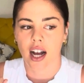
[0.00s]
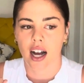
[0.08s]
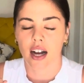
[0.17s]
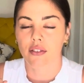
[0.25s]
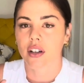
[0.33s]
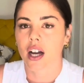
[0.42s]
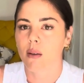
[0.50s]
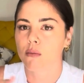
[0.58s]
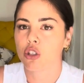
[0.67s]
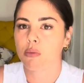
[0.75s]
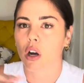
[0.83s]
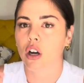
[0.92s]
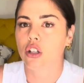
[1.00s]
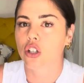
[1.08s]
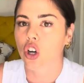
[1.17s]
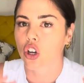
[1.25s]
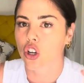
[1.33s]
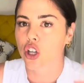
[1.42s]
I've come to my own
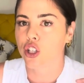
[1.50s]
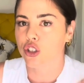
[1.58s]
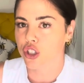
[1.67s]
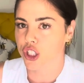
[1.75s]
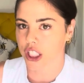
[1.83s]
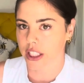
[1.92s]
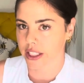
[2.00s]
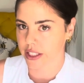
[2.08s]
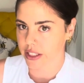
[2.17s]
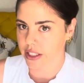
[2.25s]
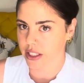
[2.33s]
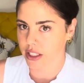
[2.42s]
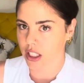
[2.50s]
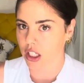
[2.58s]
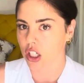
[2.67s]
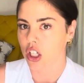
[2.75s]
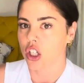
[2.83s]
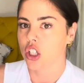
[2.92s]
conclusions.
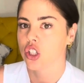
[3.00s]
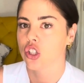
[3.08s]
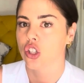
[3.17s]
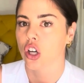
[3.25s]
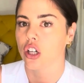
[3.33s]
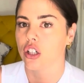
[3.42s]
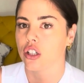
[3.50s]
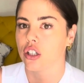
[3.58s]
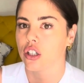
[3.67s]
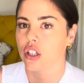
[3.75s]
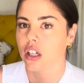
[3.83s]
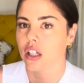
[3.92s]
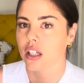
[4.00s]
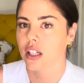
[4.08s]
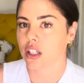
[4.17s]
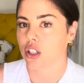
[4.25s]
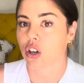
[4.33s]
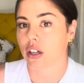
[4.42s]
So
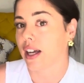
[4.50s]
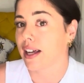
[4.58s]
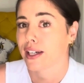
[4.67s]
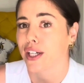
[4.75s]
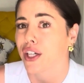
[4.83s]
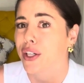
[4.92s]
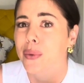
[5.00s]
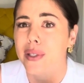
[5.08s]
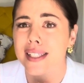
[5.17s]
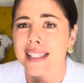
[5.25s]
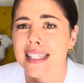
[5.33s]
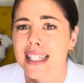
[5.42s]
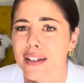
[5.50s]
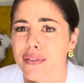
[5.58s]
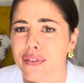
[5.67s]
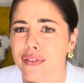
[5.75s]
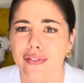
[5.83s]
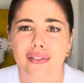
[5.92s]
yeah, I don't know, we'll see if
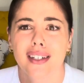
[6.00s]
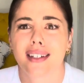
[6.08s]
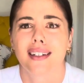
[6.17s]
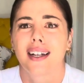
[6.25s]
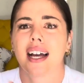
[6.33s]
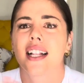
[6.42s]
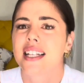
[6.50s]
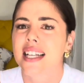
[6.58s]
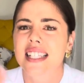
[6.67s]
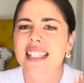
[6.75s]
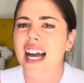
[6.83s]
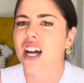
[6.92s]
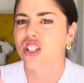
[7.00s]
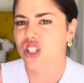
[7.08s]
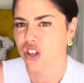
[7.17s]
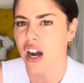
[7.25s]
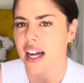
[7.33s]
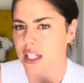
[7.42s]
it sounds
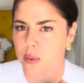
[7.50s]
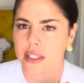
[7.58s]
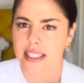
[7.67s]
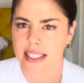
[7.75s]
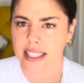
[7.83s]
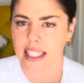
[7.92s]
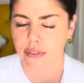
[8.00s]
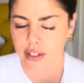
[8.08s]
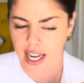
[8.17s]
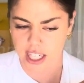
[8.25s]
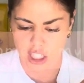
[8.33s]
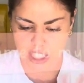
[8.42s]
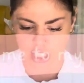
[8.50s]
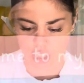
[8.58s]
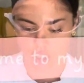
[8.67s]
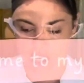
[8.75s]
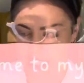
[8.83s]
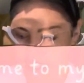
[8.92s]
right. We'll see if it actually is right.